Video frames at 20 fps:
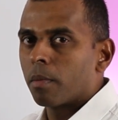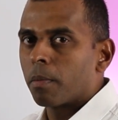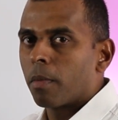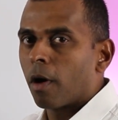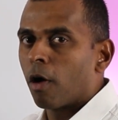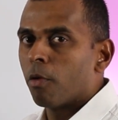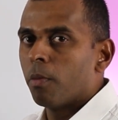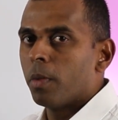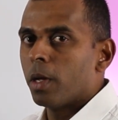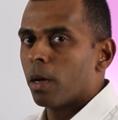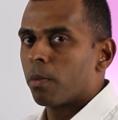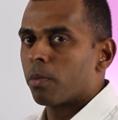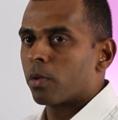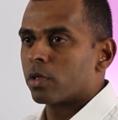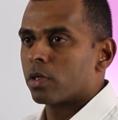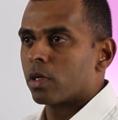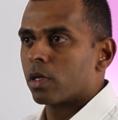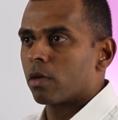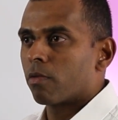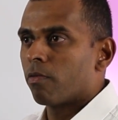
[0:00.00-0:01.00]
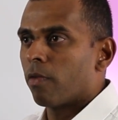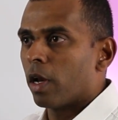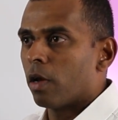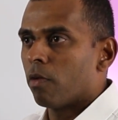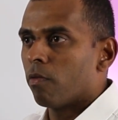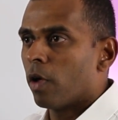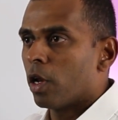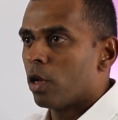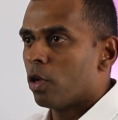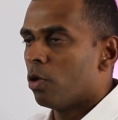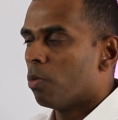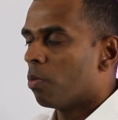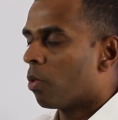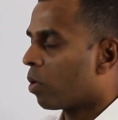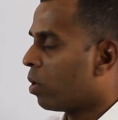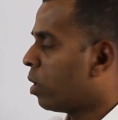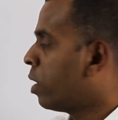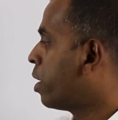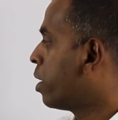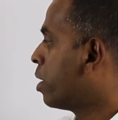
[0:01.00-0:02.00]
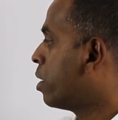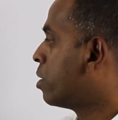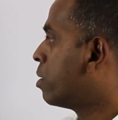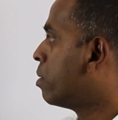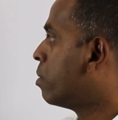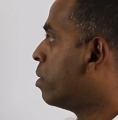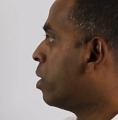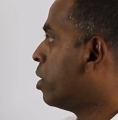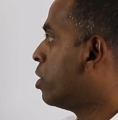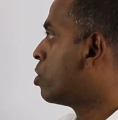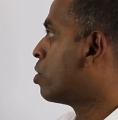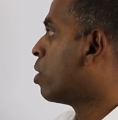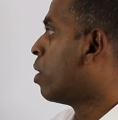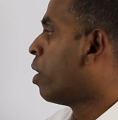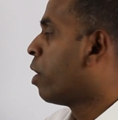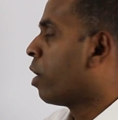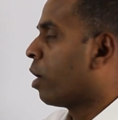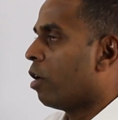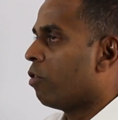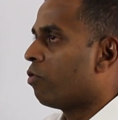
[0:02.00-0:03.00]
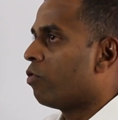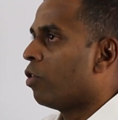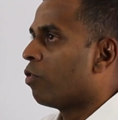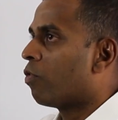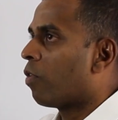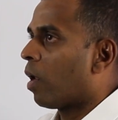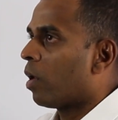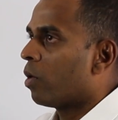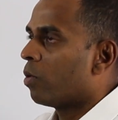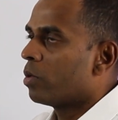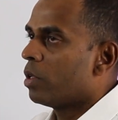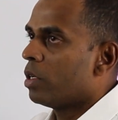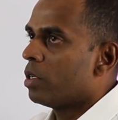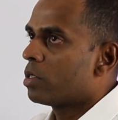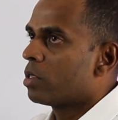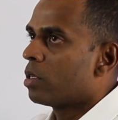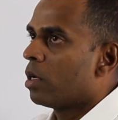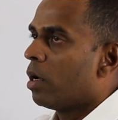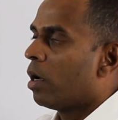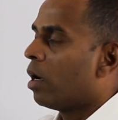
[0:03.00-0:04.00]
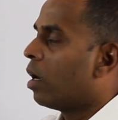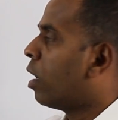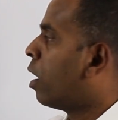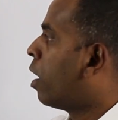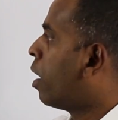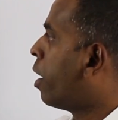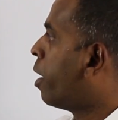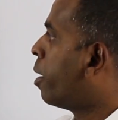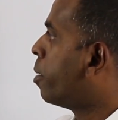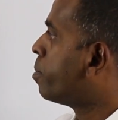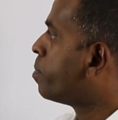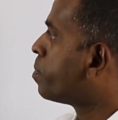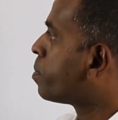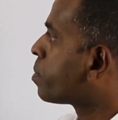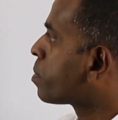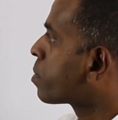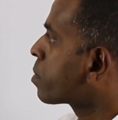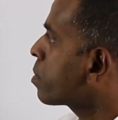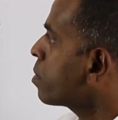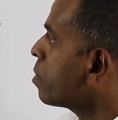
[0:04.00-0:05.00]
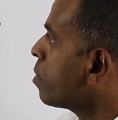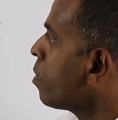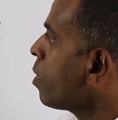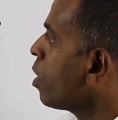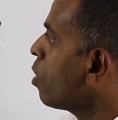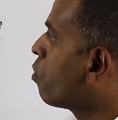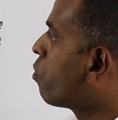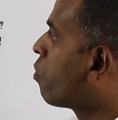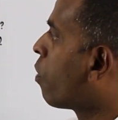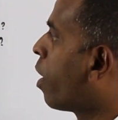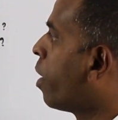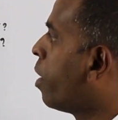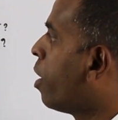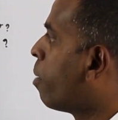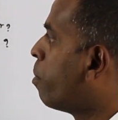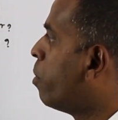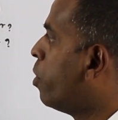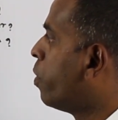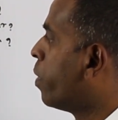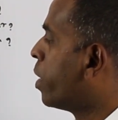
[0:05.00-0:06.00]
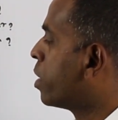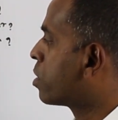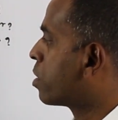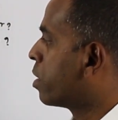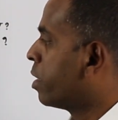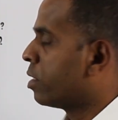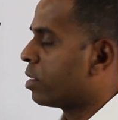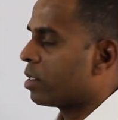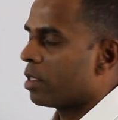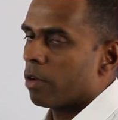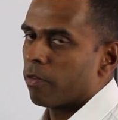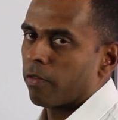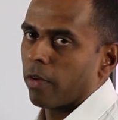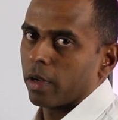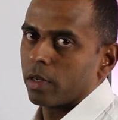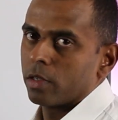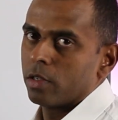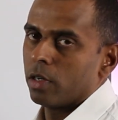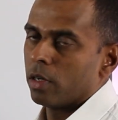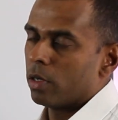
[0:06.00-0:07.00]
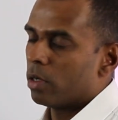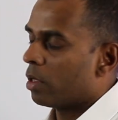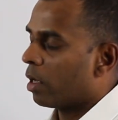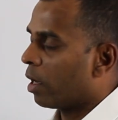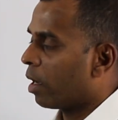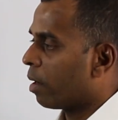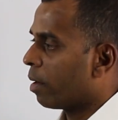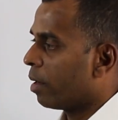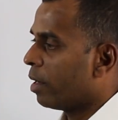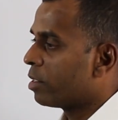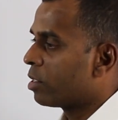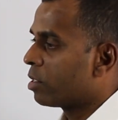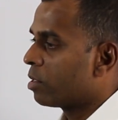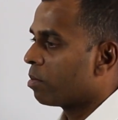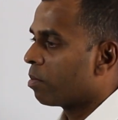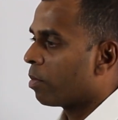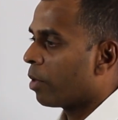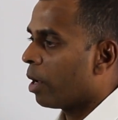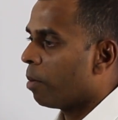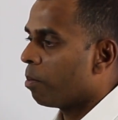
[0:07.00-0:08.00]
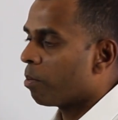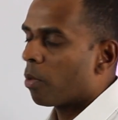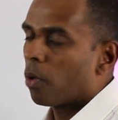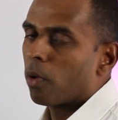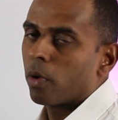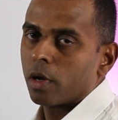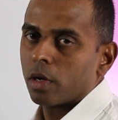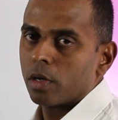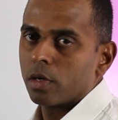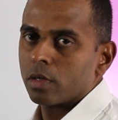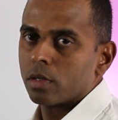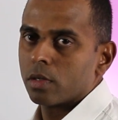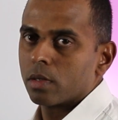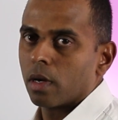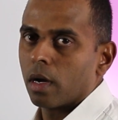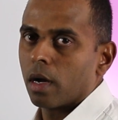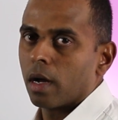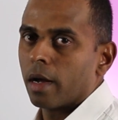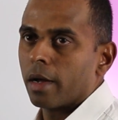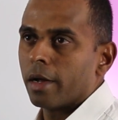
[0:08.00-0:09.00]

Power BI project. When you modeling it, if you follow this 5WS, it's it's important.